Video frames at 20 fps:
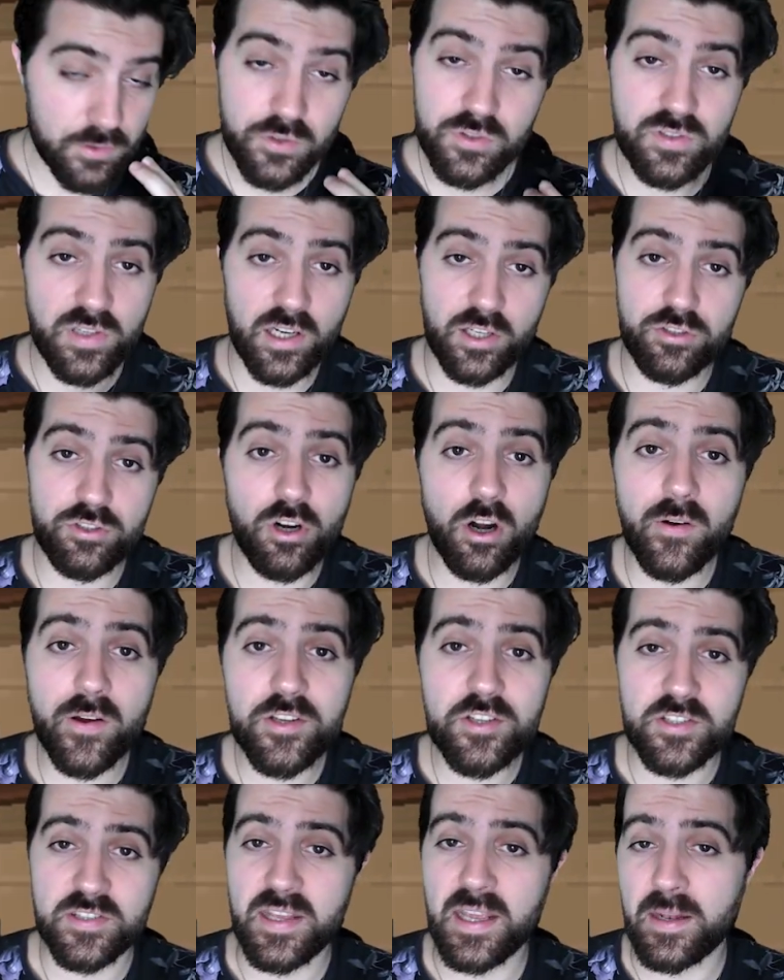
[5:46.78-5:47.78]
To start drawing,
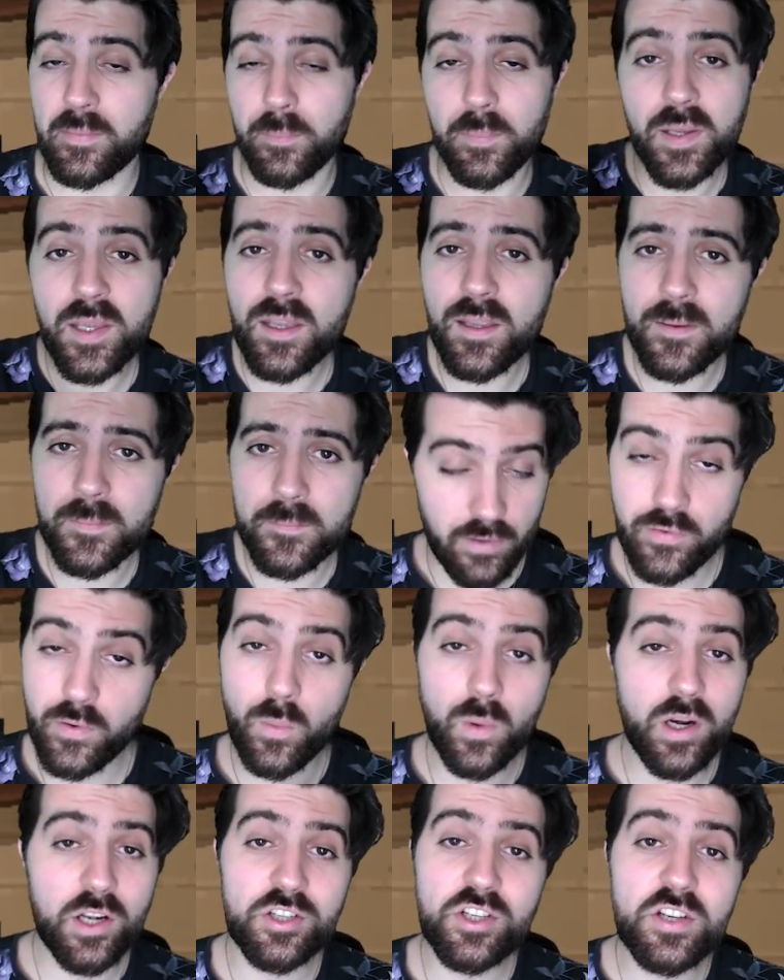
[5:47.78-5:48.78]
just hit P. If you
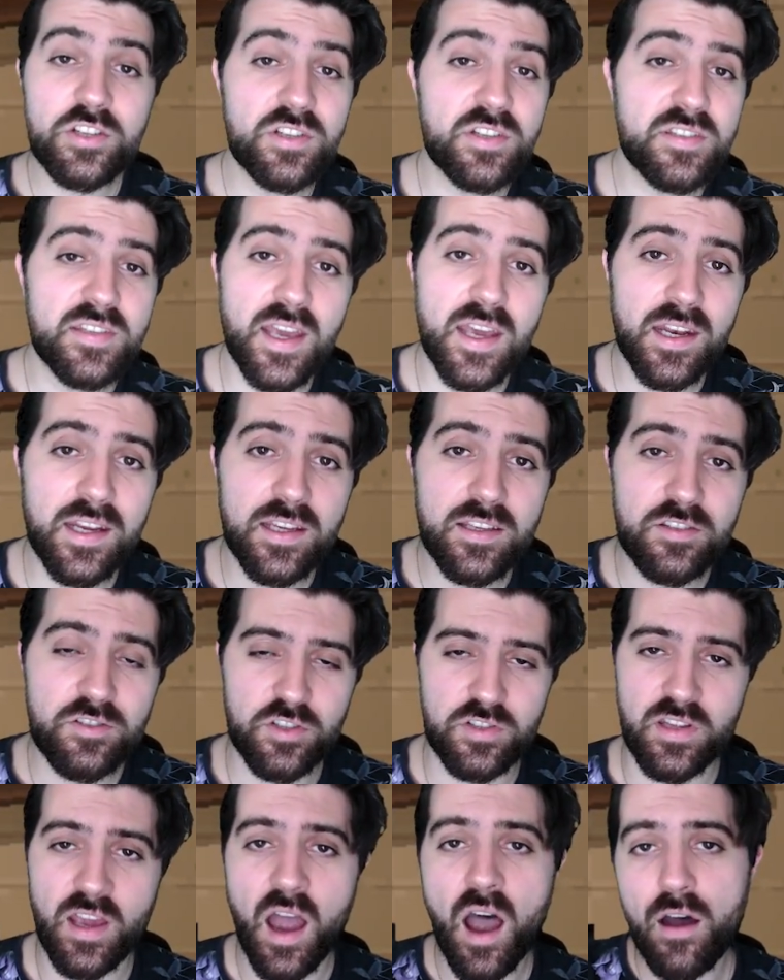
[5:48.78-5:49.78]
want to change the settings,
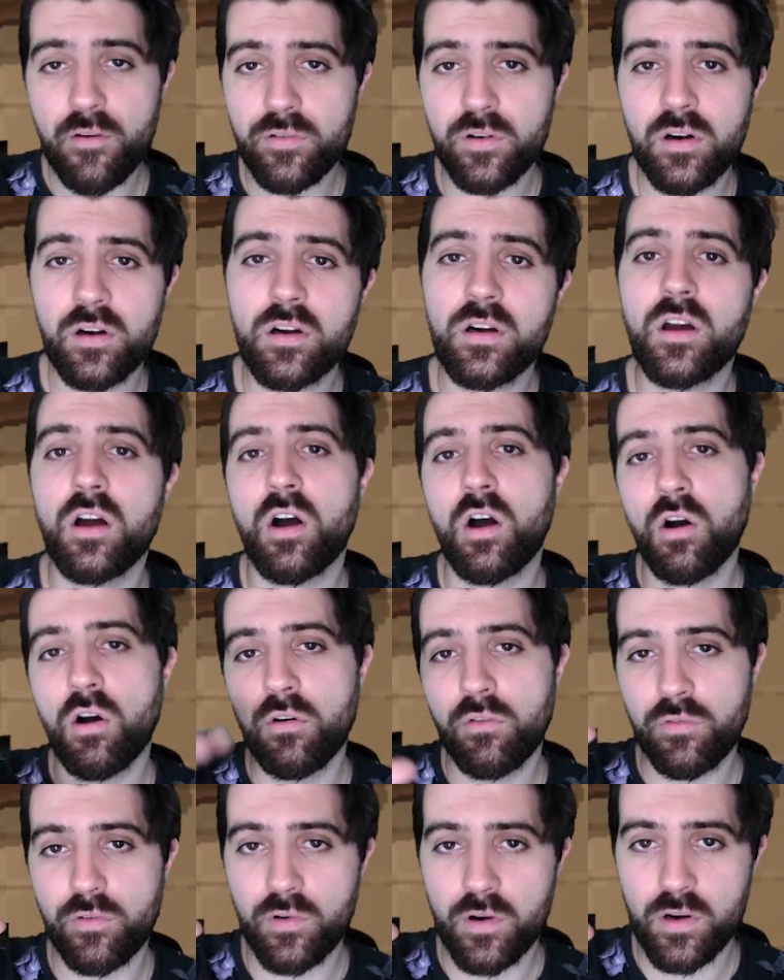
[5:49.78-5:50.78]
just hover
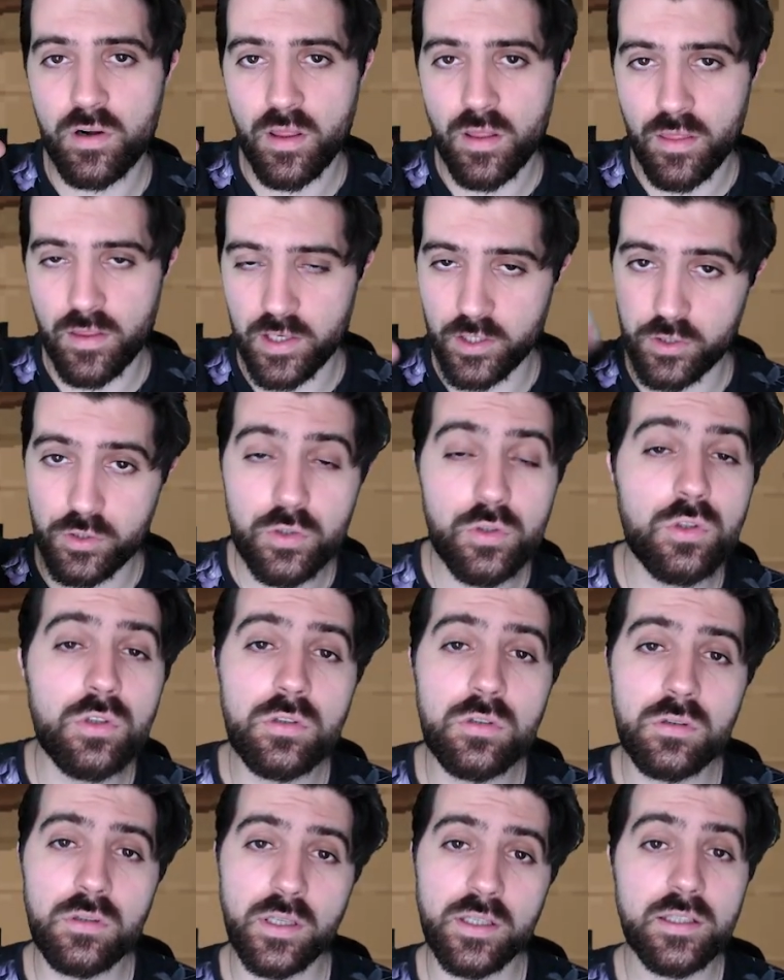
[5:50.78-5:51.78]
over the
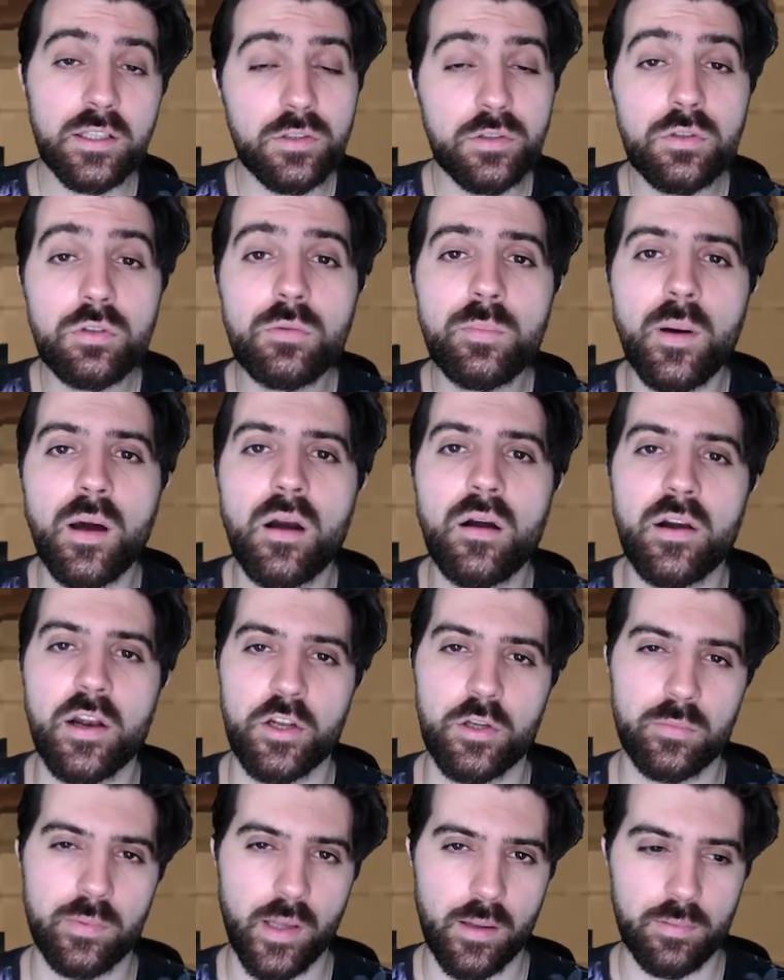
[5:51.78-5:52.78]
tool in the toolbar and
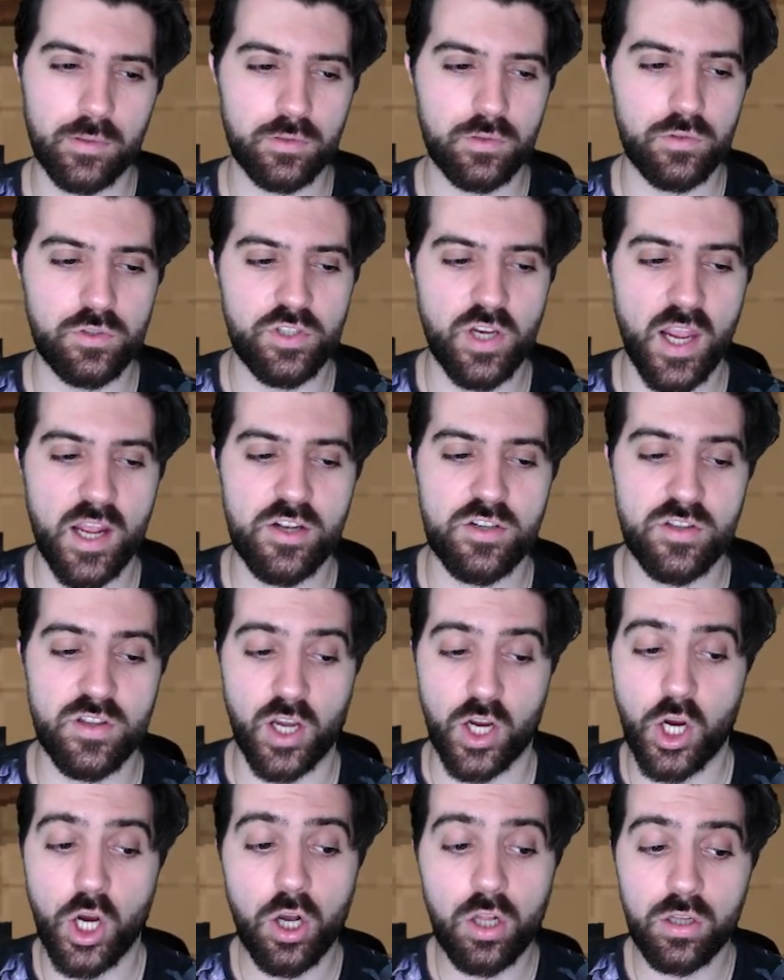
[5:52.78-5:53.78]
you'll be able to change the
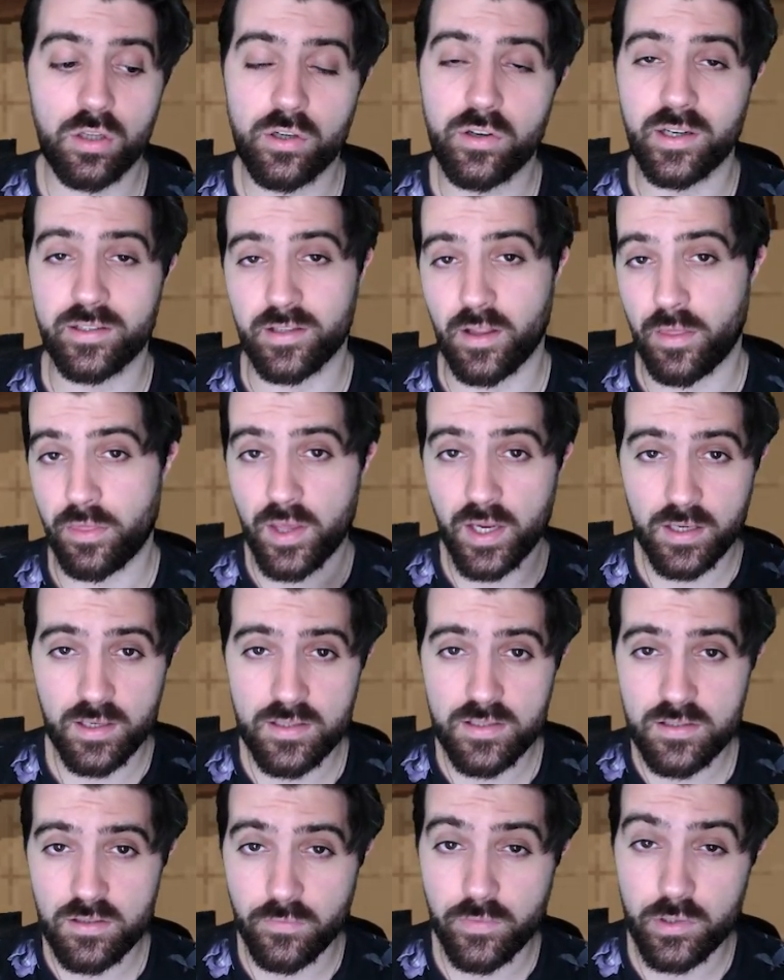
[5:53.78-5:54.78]
color and the
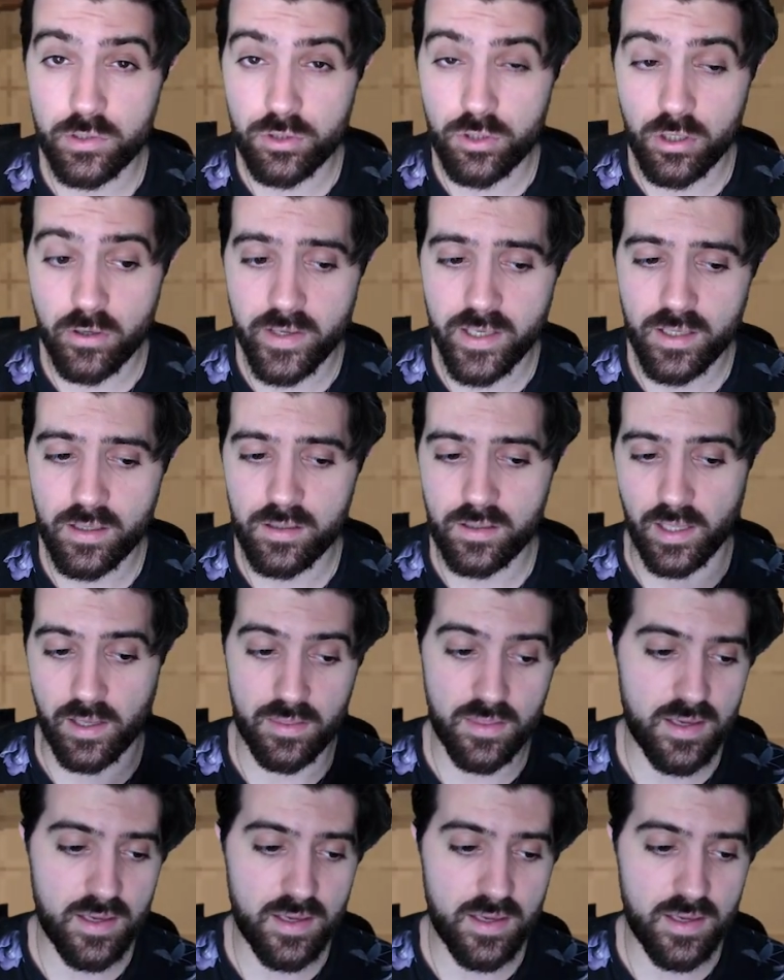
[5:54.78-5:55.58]
thickness of your drawing, like